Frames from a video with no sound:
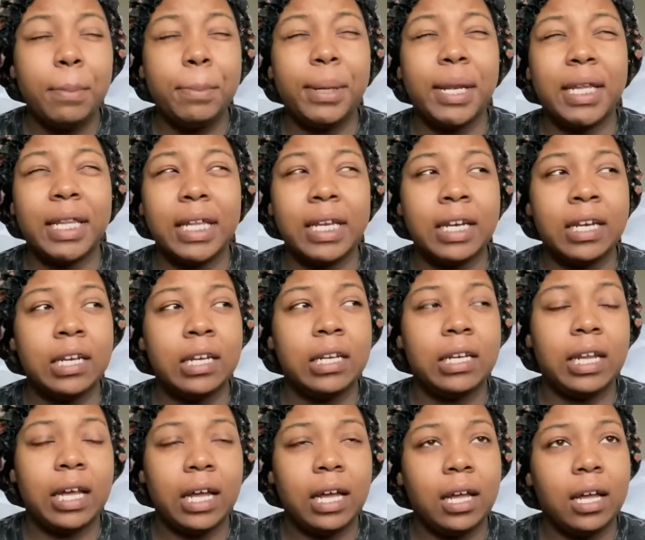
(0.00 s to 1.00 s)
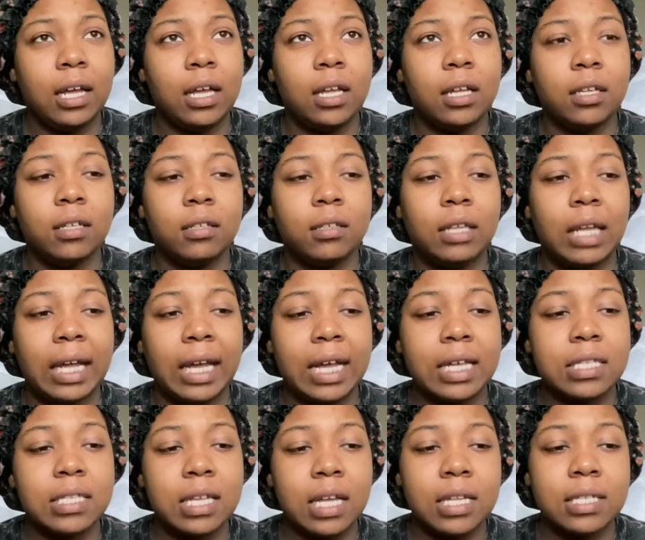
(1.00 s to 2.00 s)
but at the end of the day, like
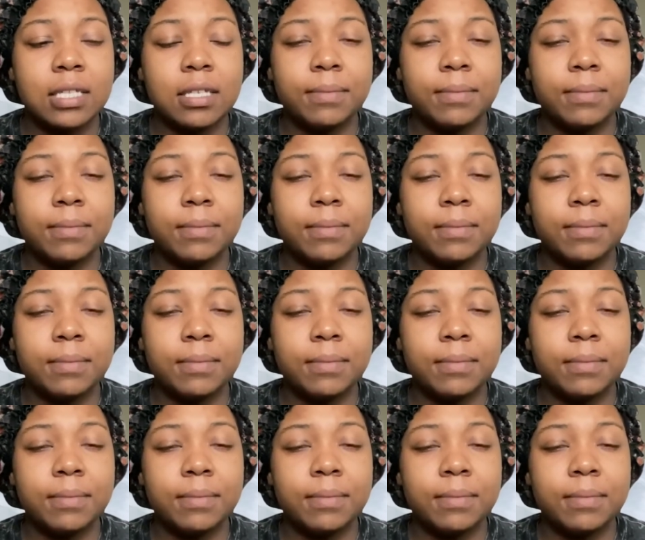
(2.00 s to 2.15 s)
I said,